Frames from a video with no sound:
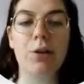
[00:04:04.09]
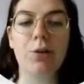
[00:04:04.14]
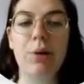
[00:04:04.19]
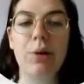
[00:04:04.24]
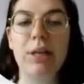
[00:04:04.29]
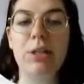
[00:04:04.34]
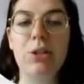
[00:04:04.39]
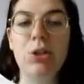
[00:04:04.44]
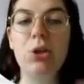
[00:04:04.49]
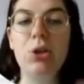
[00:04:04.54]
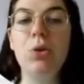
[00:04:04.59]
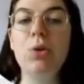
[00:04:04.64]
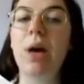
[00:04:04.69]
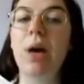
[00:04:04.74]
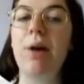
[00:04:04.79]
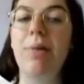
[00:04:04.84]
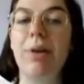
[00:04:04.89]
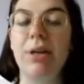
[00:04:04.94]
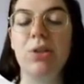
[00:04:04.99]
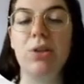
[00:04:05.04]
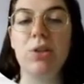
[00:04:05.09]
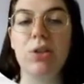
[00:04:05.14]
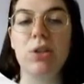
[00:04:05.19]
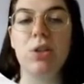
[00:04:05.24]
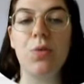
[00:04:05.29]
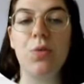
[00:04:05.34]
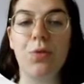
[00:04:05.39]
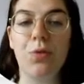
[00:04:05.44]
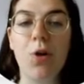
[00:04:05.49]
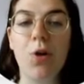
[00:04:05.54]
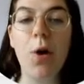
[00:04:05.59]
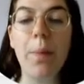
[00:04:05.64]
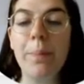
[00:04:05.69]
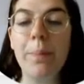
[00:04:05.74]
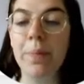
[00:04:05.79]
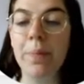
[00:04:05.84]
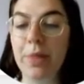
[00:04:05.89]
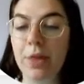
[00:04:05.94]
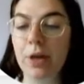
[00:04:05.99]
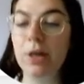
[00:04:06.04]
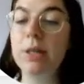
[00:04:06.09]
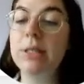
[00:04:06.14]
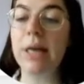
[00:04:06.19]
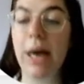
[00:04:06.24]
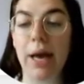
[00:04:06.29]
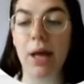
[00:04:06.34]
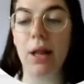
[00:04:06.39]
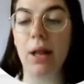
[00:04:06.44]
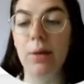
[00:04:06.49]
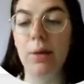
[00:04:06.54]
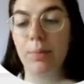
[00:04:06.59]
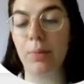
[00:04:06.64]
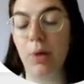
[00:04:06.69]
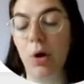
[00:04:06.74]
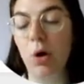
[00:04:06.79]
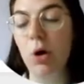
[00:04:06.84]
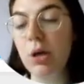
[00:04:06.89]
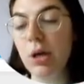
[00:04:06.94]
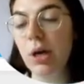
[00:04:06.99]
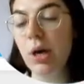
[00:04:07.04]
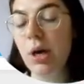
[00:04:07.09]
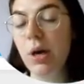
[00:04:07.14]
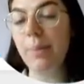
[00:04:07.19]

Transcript: create new characters from the dialog block